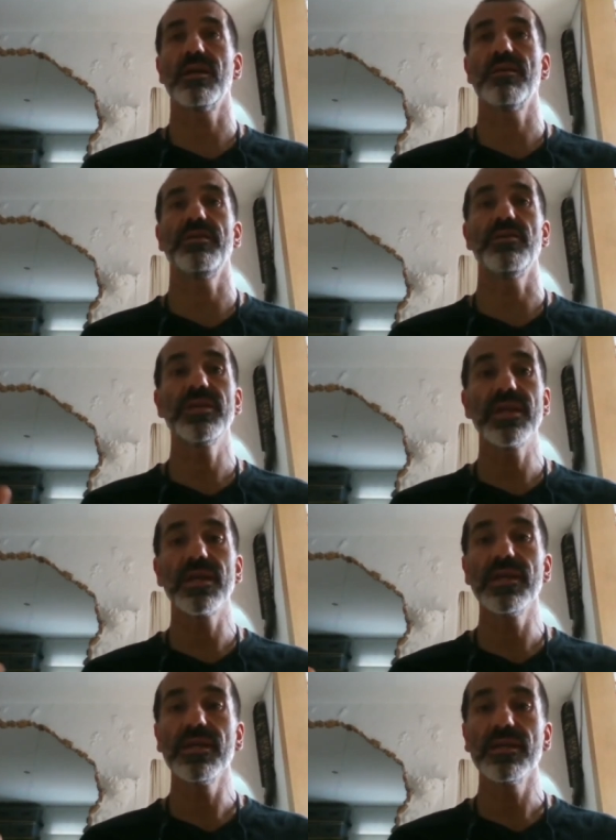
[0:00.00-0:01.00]

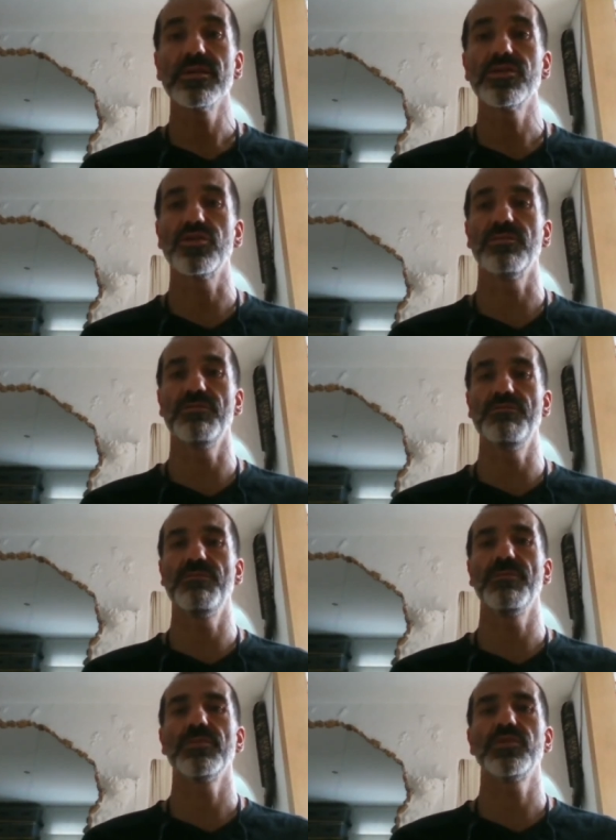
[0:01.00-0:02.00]
theoretically should
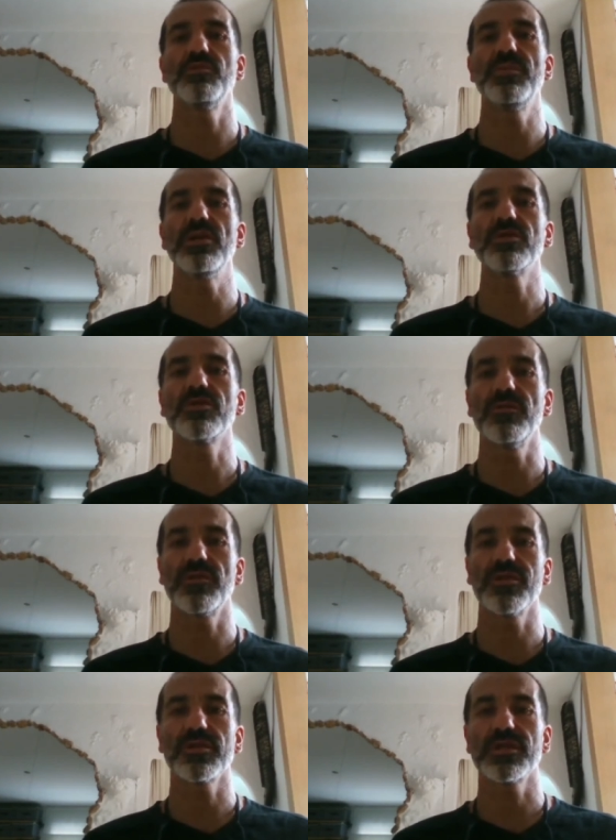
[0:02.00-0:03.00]
should be useful
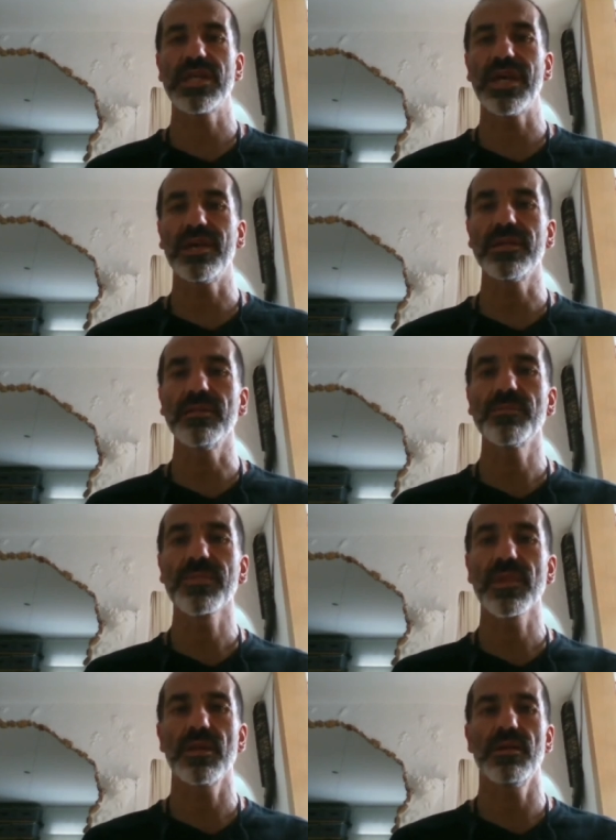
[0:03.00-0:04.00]
for the society.
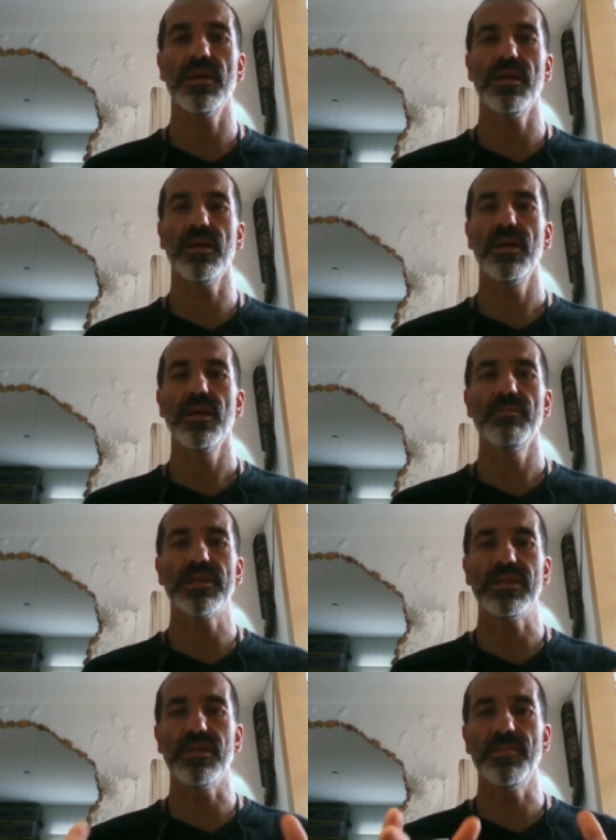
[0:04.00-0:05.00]
Uh,
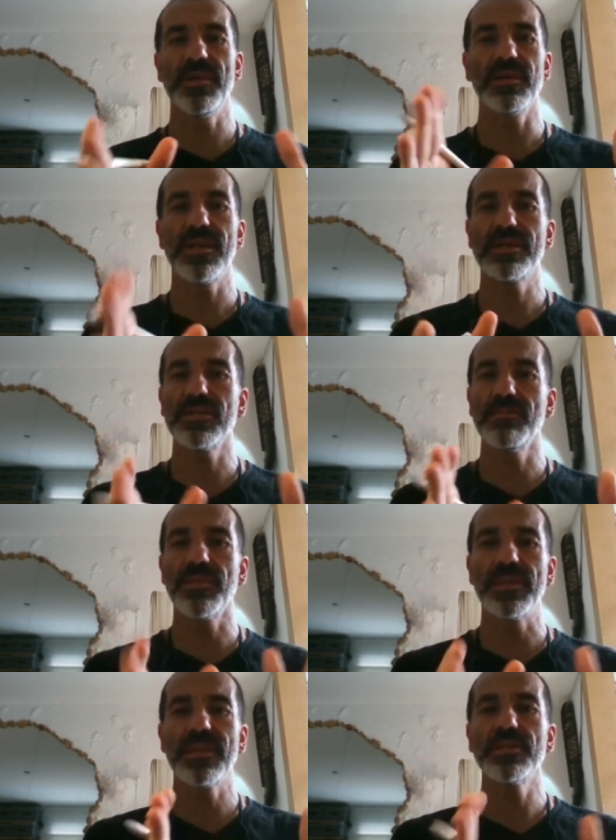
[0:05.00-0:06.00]
but in the middle, there's the
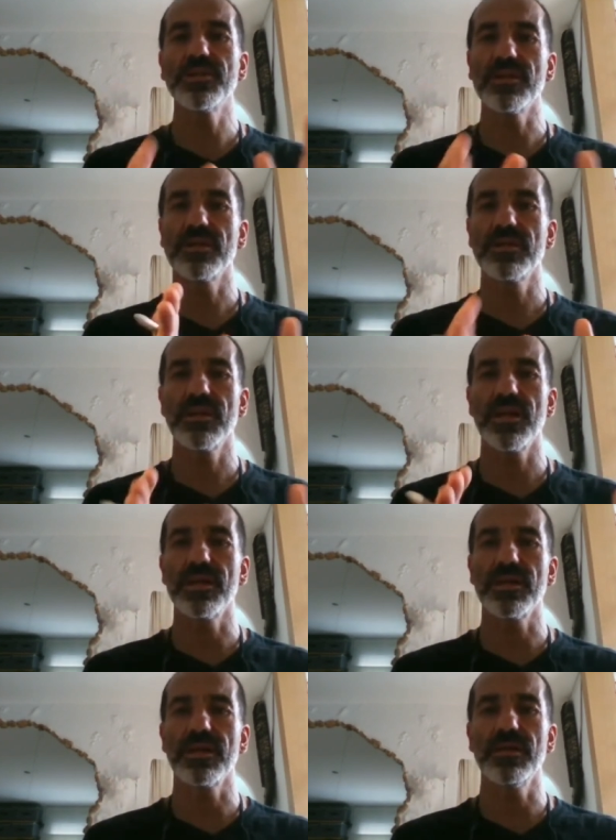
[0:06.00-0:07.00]
implementation,
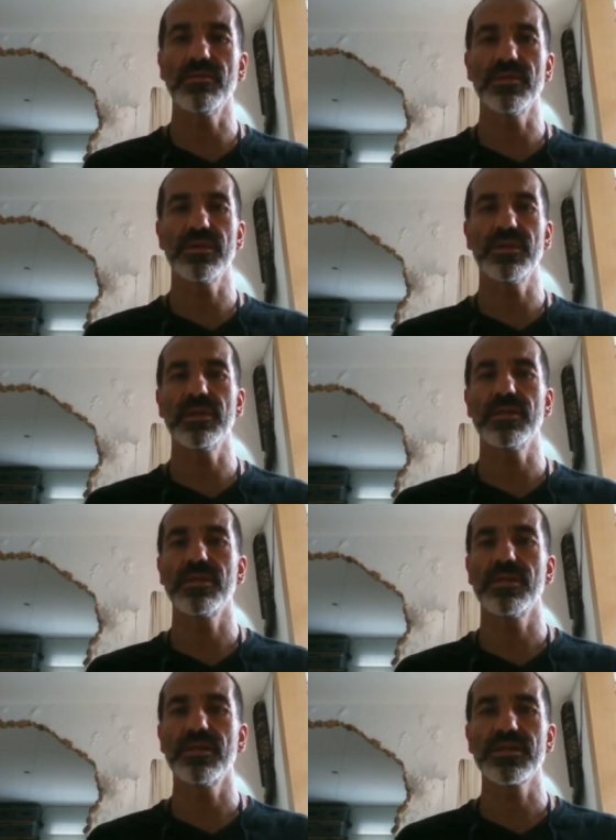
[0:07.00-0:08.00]
and here it
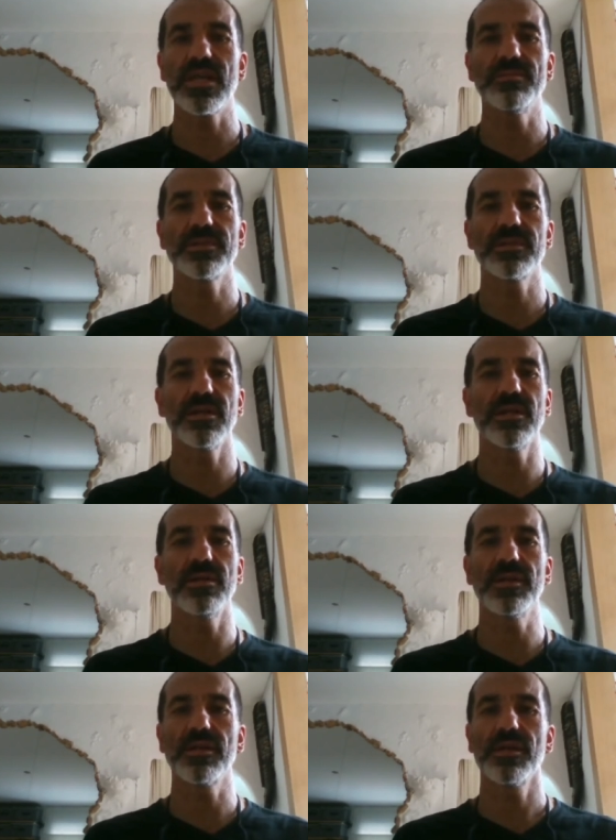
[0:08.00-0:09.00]
escapes a little
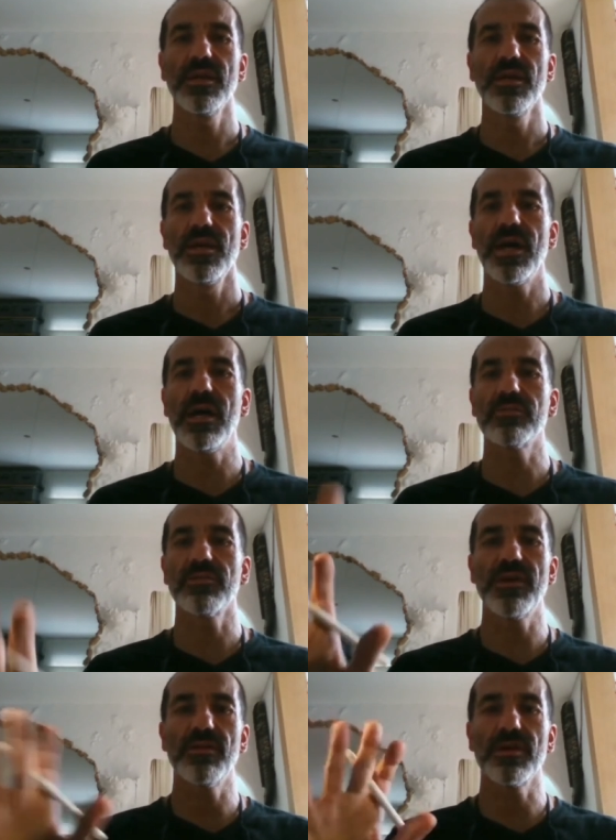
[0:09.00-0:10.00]
bit out
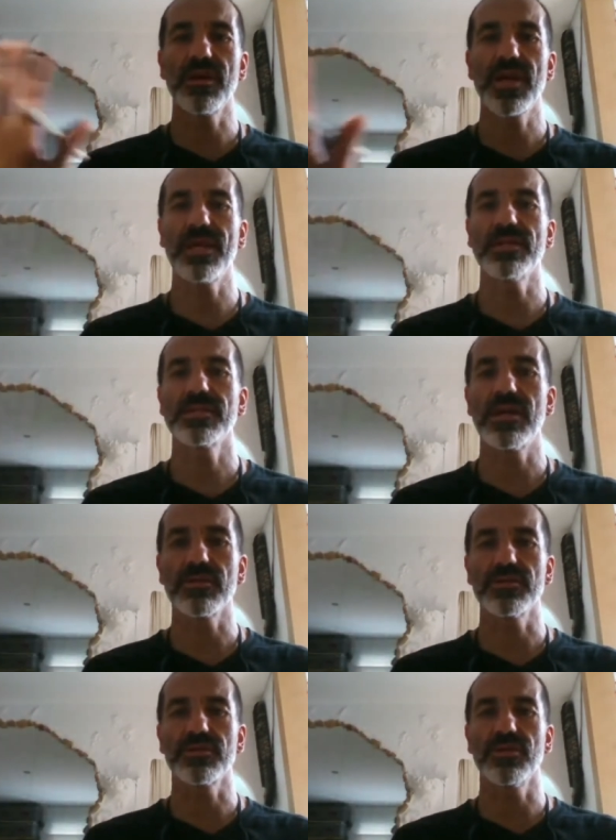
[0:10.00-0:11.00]
of our hands, our
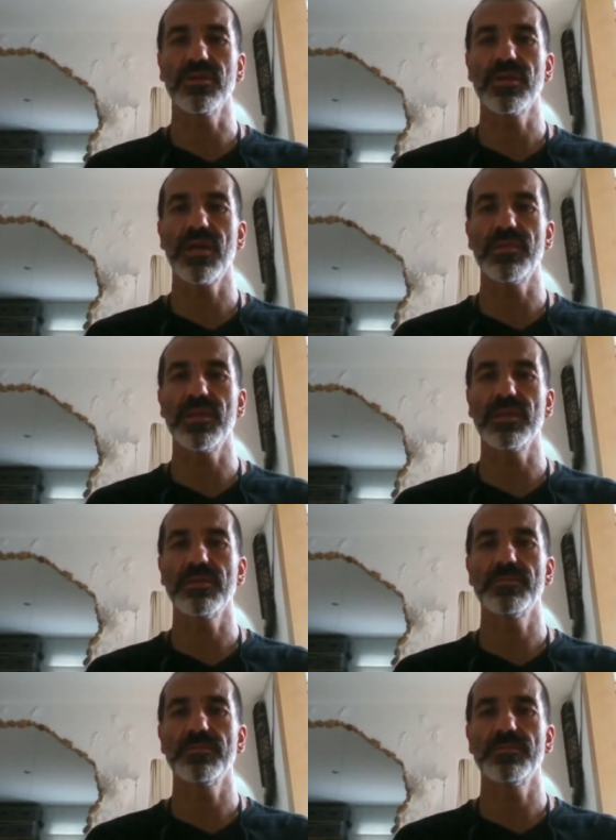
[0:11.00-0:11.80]
control. I mean,